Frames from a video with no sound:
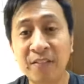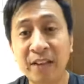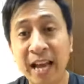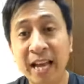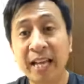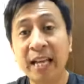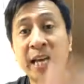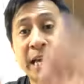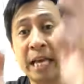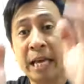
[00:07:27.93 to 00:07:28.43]

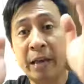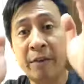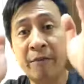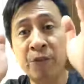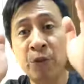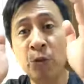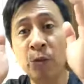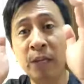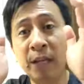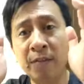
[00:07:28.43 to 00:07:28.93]
Hey, if
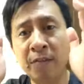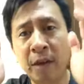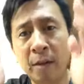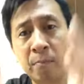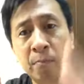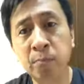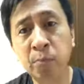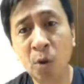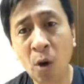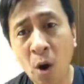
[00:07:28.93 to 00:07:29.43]
you live
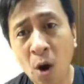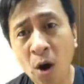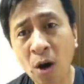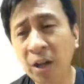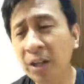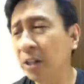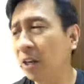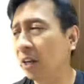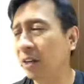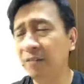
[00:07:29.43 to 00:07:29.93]

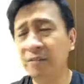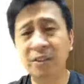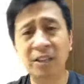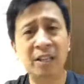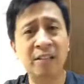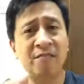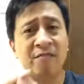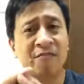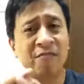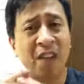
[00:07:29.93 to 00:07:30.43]
abroad or if you
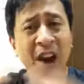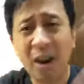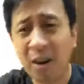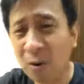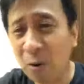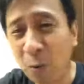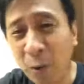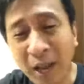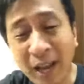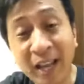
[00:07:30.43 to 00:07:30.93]
live far
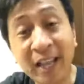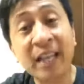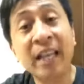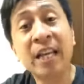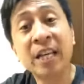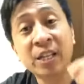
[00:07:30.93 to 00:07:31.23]
away,